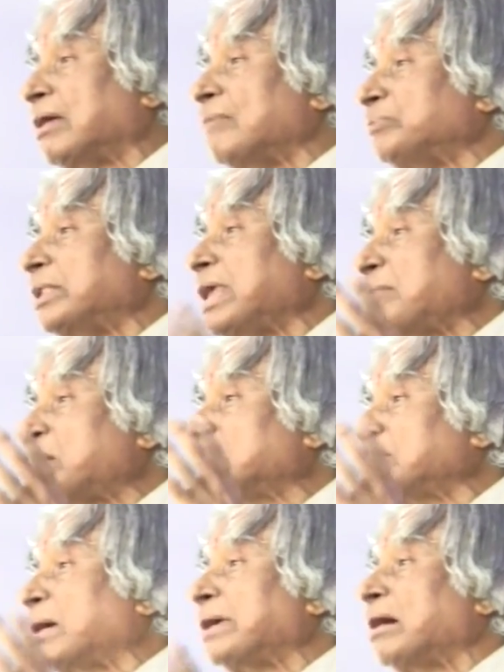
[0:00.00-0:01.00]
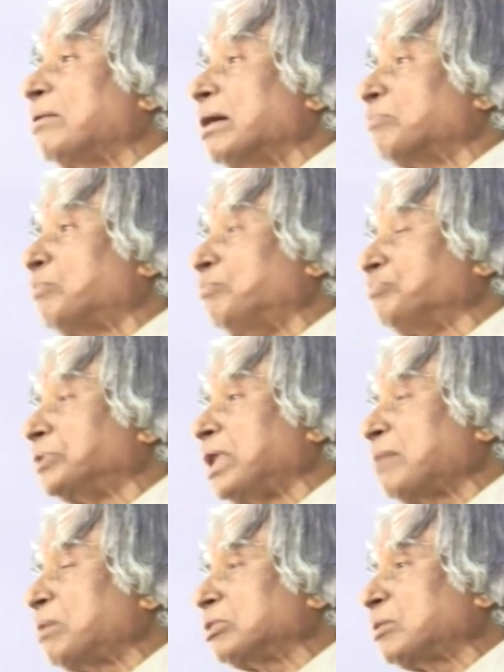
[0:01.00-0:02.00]
The name
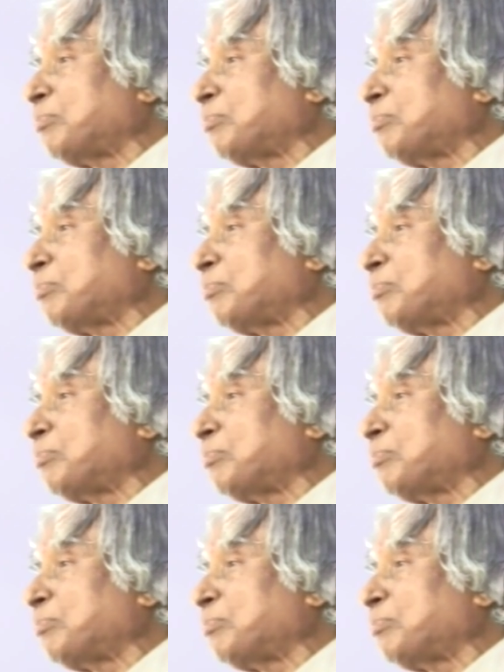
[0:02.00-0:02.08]
of the